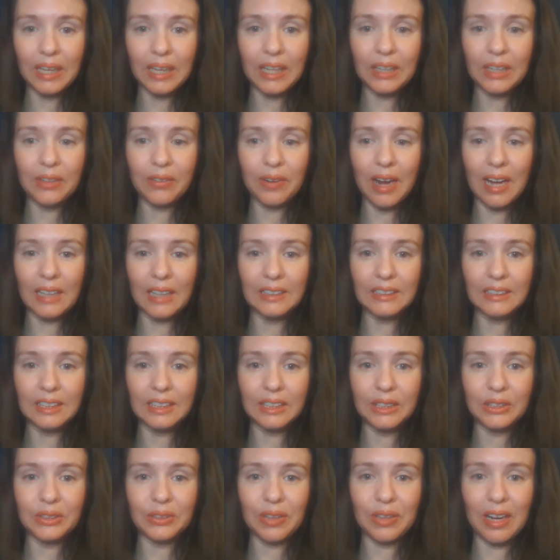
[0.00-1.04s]
interacting
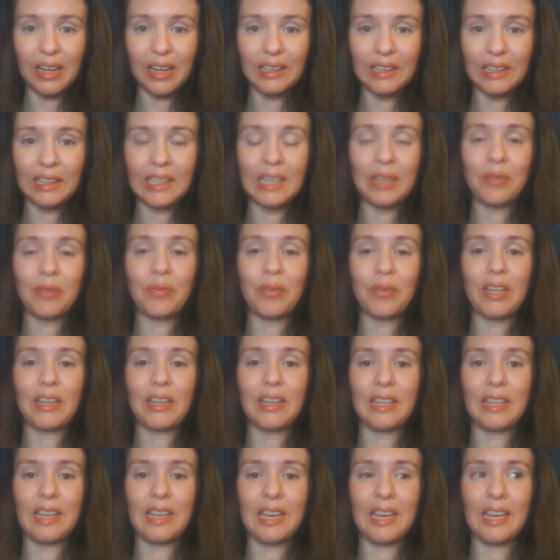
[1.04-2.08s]
directly with
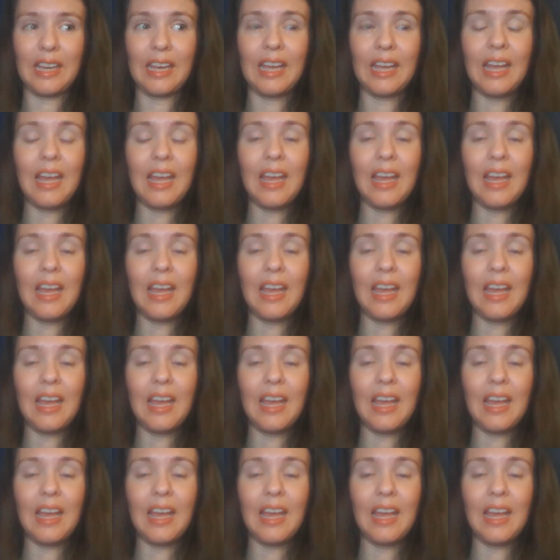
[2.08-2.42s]
the